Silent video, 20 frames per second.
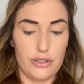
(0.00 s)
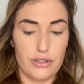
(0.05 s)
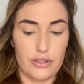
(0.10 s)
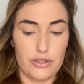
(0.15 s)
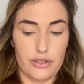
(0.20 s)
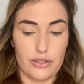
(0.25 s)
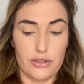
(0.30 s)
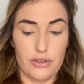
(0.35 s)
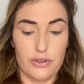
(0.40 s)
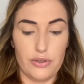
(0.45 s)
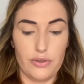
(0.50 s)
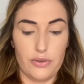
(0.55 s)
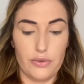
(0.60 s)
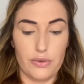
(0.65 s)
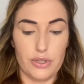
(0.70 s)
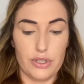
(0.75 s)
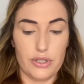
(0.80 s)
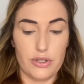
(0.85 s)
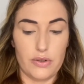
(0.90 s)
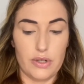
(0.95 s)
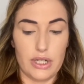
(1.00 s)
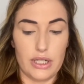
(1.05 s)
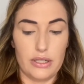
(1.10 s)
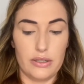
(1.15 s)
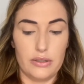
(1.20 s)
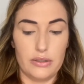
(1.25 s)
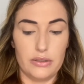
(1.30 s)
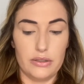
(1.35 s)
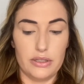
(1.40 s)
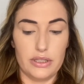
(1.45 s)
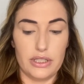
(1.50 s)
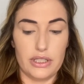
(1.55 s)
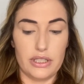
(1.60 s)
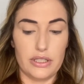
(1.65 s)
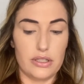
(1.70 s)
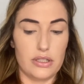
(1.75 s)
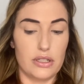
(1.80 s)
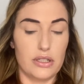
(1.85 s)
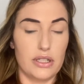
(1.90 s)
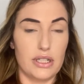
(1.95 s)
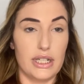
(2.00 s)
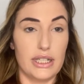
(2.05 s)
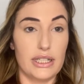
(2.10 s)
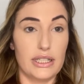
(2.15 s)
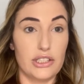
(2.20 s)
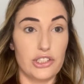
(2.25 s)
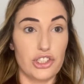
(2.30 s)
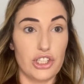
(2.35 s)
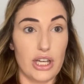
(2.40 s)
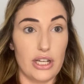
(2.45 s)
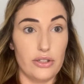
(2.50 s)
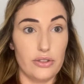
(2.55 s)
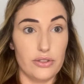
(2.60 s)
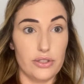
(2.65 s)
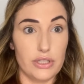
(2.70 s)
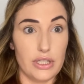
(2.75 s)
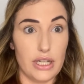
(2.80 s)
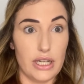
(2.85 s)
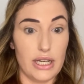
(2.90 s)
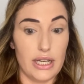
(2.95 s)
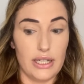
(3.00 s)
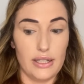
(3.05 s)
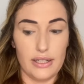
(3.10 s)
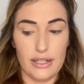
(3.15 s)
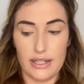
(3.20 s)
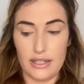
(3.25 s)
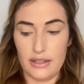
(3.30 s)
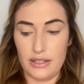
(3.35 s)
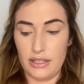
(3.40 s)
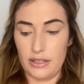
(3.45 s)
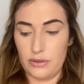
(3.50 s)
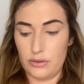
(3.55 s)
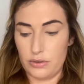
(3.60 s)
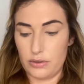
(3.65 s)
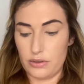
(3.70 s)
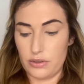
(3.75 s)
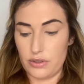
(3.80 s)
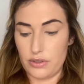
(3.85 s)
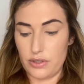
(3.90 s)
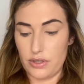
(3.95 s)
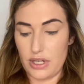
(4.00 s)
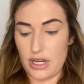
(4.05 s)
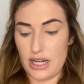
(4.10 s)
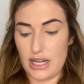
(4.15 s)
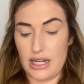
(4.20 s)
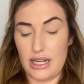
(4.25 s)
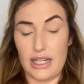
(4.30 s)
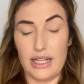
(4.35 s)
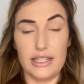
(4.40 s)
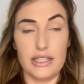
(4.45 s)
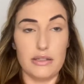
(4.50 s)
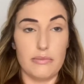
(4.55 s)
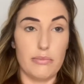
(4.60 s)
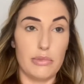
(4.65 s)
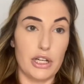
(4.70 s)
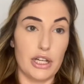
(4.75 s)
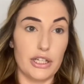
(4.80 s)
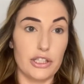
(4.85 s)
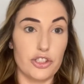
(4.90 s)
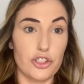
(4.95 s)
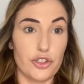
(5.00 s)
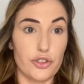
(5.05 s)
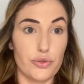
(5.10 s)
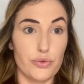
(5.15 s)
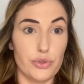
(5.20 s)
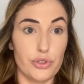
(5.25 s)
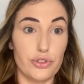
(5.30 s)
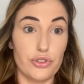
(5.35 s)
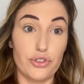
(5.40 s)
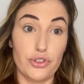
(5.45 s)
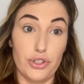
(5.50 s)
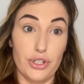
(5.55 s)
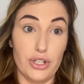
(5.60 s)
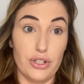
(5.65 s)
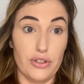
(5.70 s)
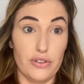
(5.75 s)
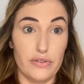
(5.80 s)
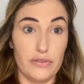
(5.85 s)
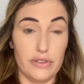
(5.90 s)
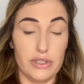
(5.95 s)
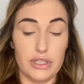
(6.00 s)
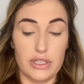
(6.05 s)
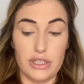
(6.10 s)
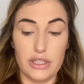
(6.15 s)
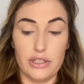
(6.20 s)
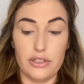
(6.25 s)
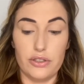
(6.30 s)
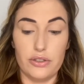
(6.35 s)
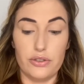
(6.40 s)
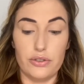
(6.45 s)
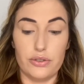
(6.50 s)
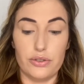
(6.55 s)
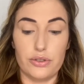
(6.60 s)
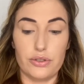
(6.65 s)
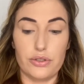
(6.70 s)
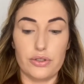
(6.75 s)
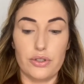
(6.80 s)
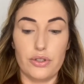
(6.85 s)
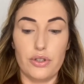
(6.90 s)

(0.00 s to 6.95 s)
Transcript: So what's quite cool is it's got like a shadow side and then also a highlighter blush, which you can obviously use